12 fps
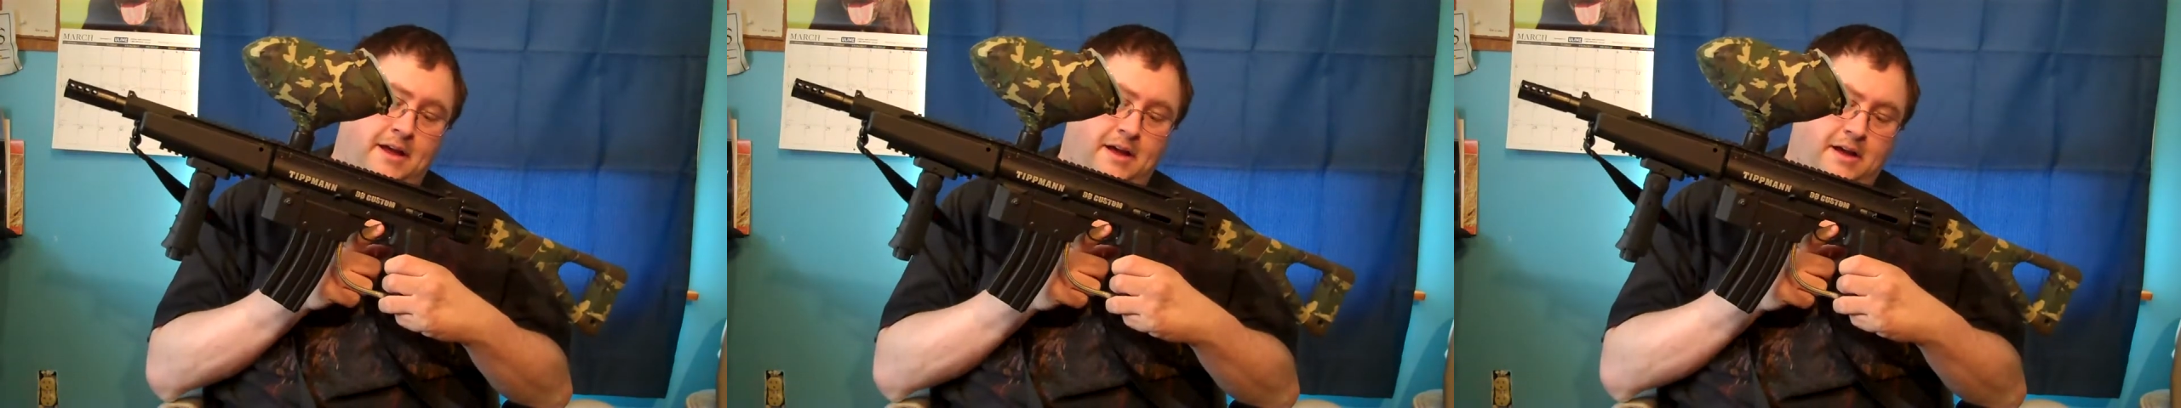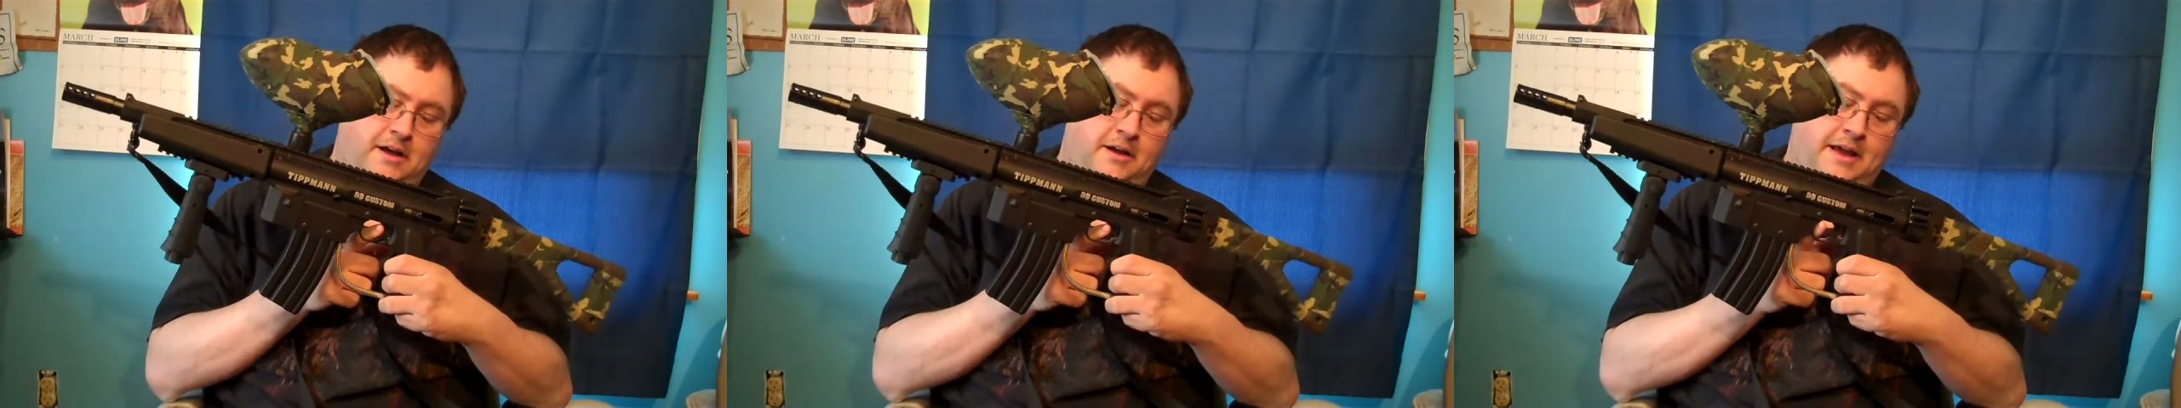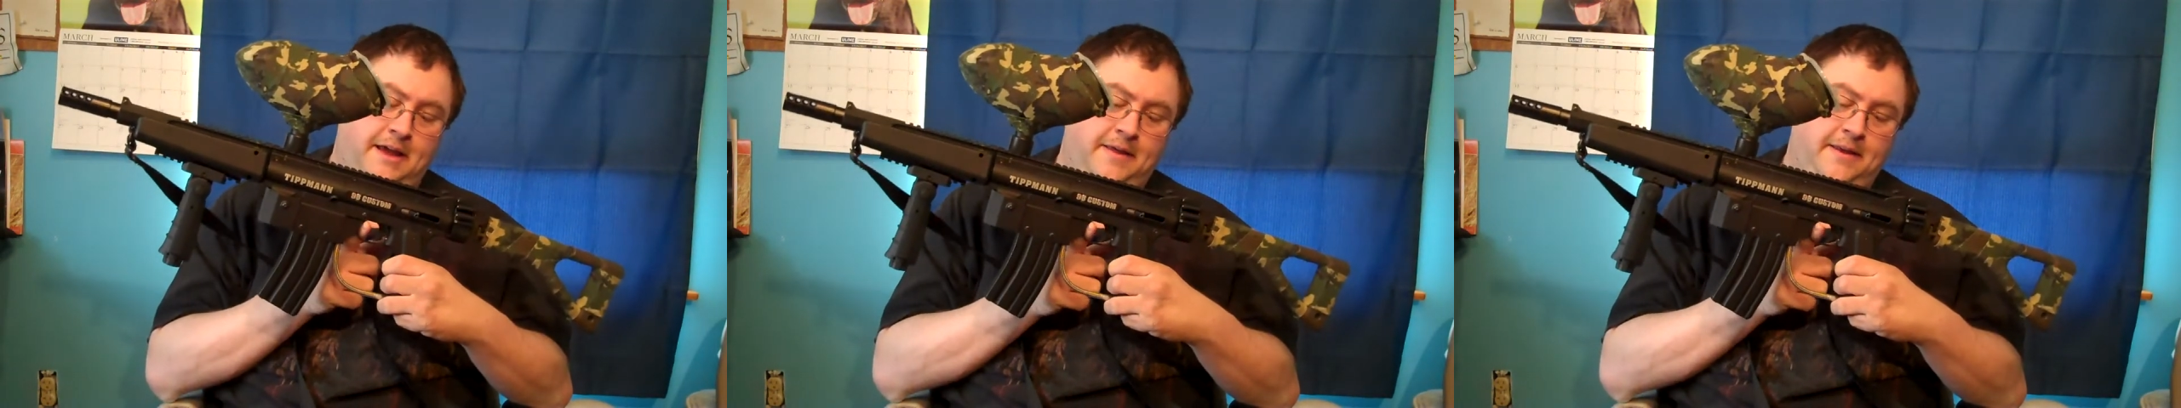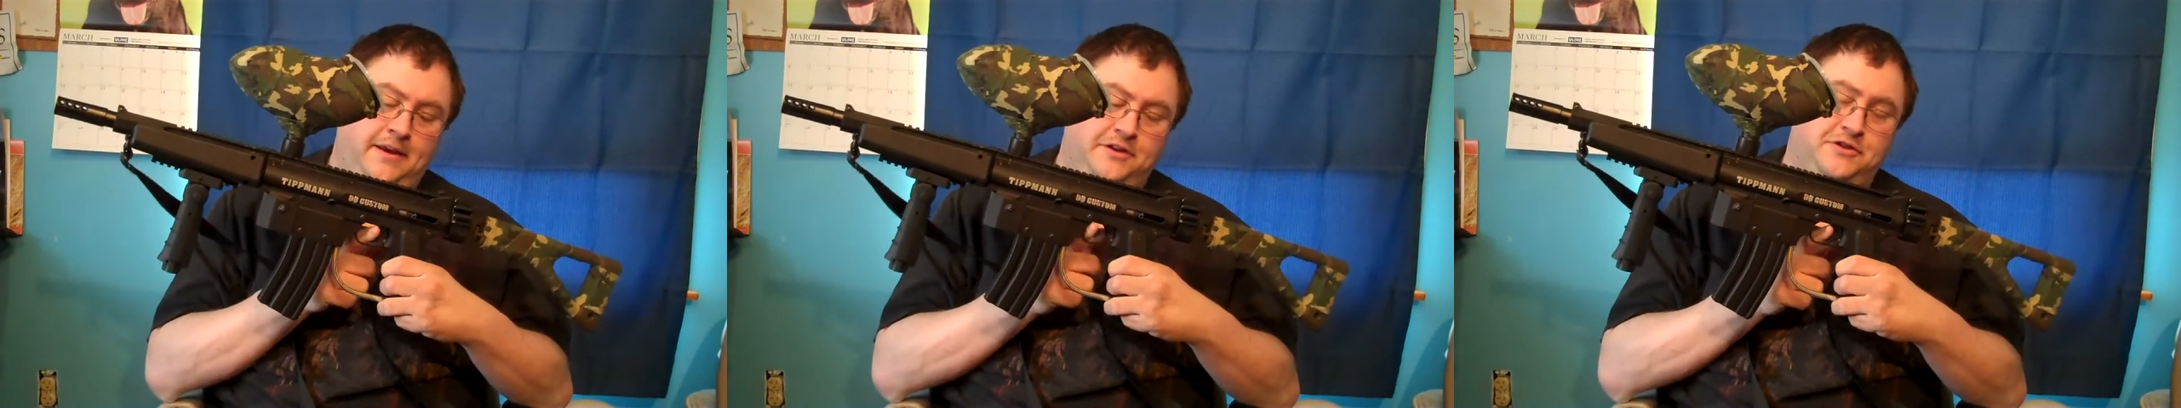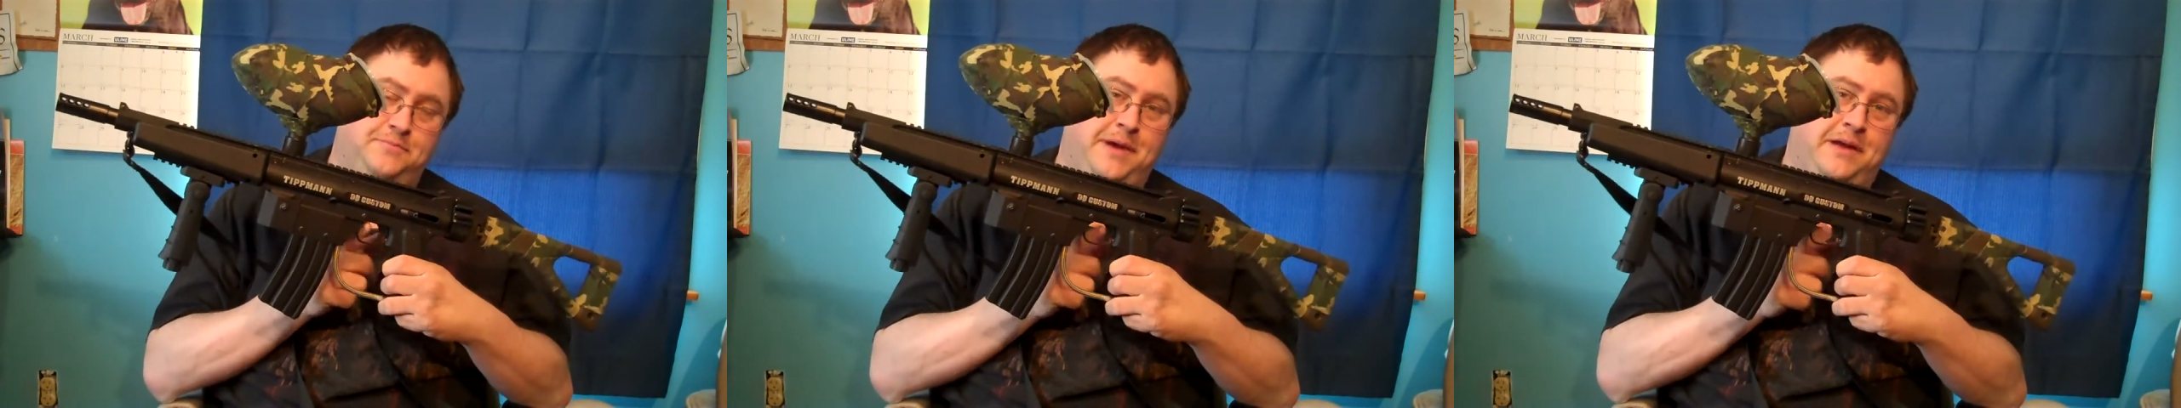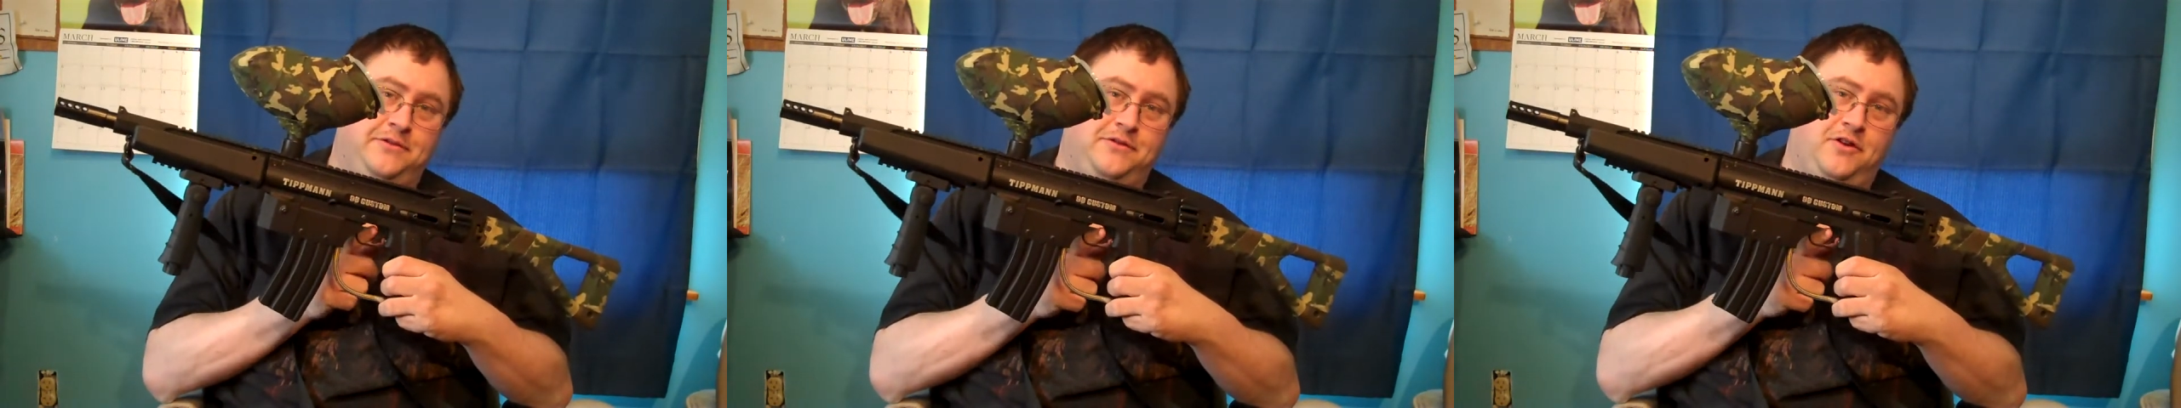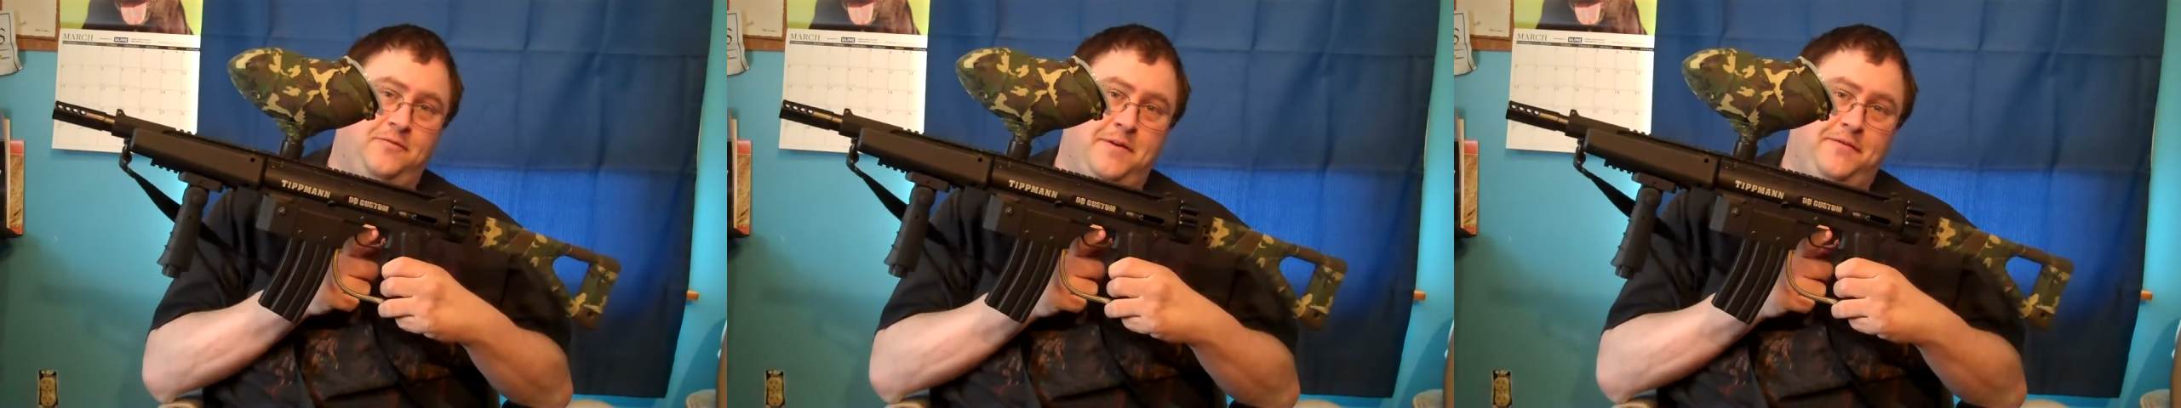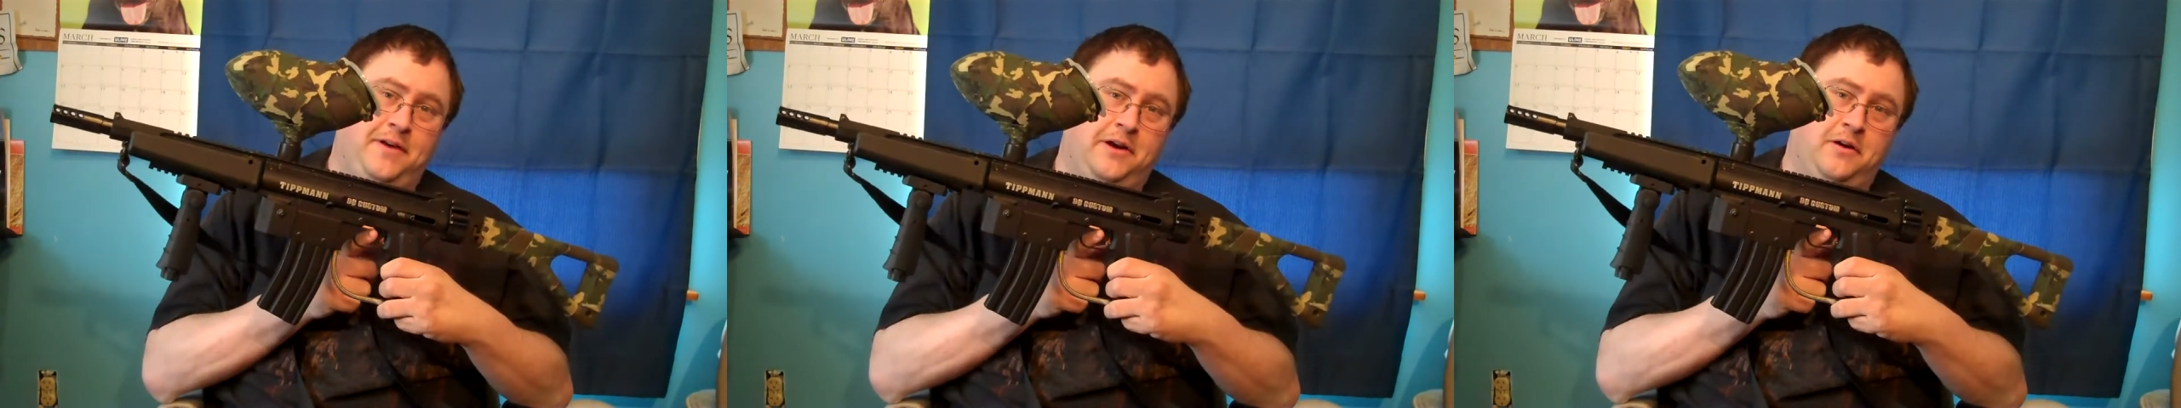and it just bounces off
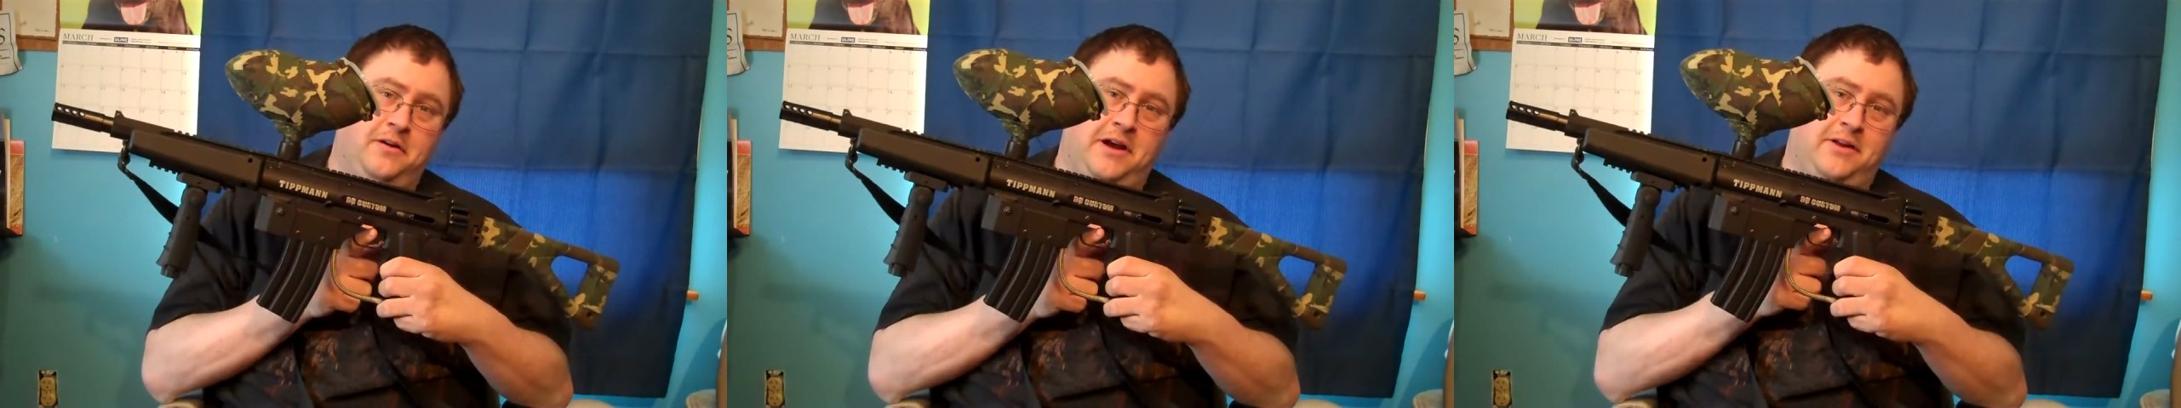my finger.